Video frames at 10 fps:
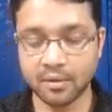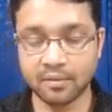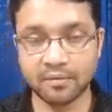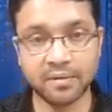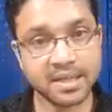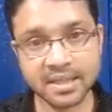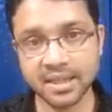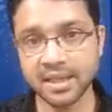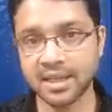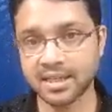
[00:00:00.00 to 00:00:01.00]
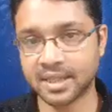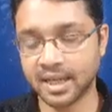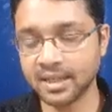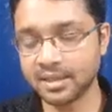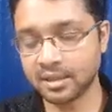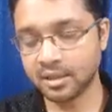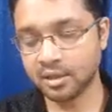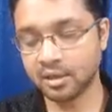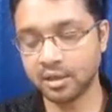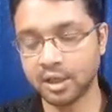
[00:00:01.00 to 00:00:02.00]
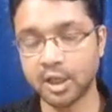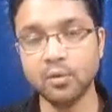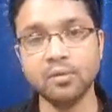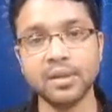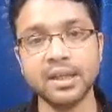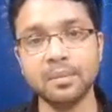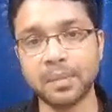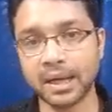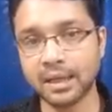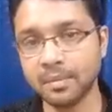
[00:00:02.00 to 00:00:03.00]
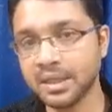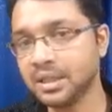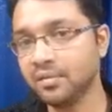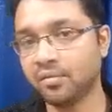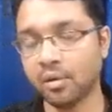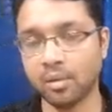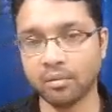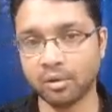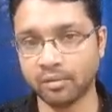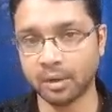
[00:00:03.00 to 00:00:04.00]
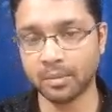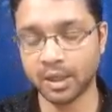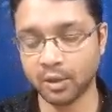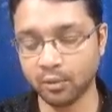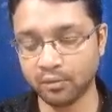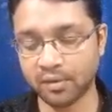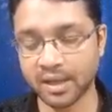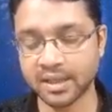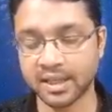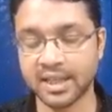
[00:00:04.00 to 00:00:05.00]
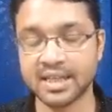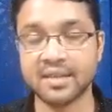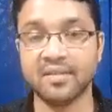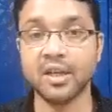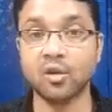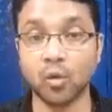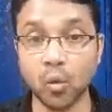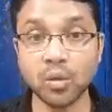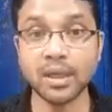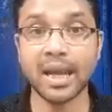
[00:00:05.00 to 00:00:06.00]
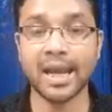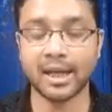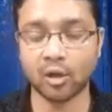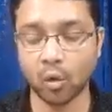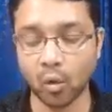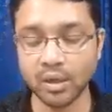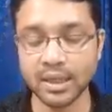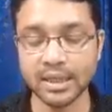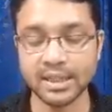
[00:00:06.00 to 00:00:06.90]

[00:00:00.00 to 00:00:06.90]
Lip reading: First thing is that you will, in a parliamentary form of government, you will find that there is a very good and cordial